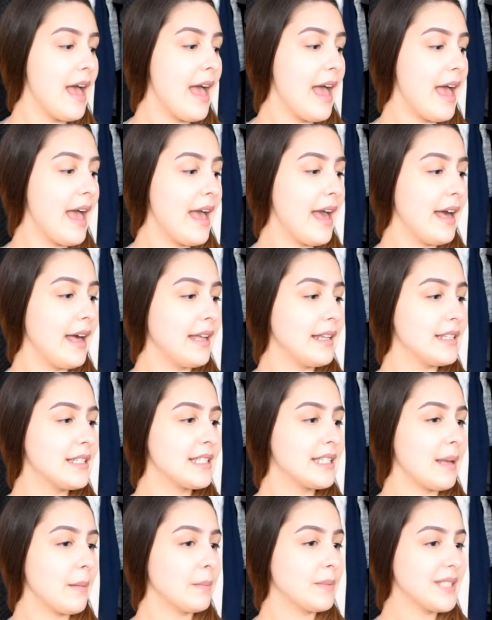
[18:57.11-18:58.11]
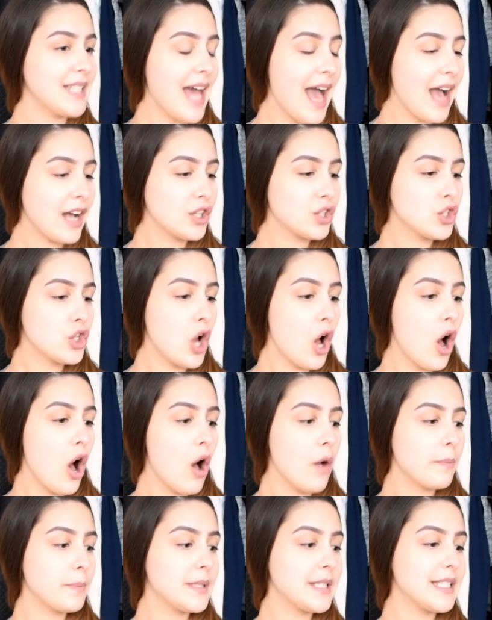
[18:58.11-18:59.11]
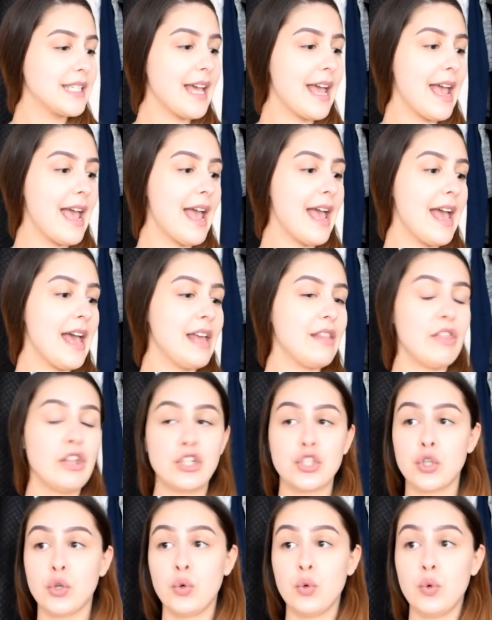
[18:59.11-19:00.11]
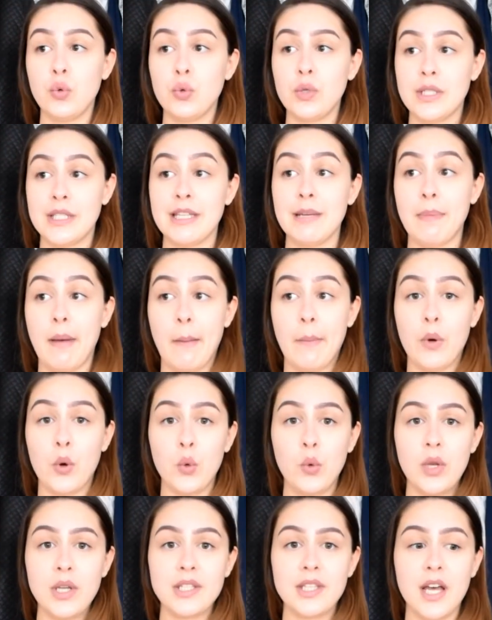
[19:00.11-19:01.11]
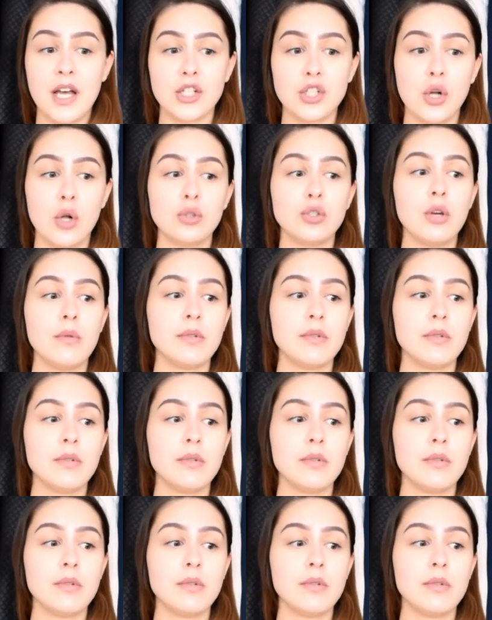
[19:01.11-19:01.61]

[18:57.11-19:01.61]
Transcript: and some tank tops and the two zip-up hoodies that I told you.